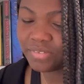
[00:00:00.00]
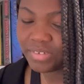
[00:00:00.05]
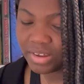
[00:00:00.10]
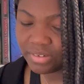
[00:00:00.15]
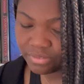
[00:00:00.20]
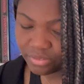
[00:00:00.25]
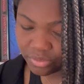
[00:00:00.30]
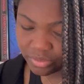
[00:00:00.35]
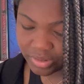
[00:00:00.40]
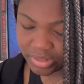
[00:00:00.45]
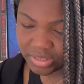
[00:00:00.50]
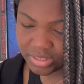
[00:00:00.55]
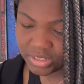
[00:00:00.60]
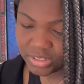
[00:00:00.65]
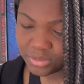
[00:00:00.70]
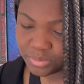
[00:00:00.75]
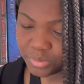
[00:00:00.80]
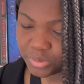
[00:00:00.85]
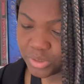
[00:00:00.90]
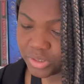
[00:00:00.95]
never read
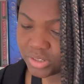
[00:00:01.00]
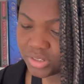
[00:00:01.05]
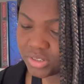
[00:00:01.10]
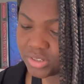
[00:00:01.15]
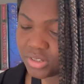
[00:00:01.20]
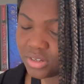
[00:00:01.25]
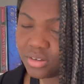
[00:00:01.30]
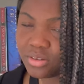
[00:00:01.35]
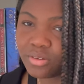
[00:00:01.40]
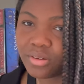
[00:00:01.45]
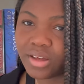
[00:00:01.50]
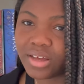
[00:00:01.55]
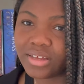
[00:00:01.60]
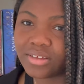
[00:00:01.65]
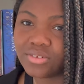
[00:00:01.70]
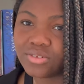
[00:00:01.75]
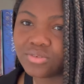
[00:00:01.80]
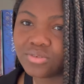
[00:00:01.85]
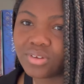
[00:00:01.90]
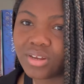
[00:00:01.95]
this book, so I
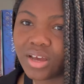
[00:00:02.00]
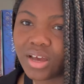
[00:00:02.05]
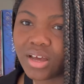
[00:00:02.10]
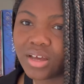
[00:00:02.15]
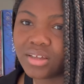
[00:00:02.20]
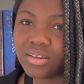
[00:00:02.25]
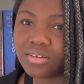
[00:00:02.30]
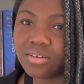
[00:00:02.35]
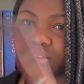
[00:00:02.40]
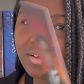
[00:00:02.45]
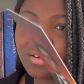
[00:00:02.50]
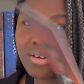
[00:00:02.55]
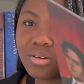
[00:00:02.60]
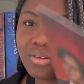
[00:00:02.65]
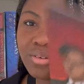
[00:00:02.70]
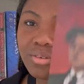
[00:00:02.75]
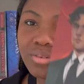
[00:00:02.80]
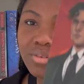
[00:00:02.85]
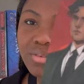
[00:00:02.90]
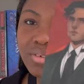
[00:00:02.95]
do not
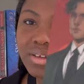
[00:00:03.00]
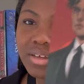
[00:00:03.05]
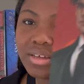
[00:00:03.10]
know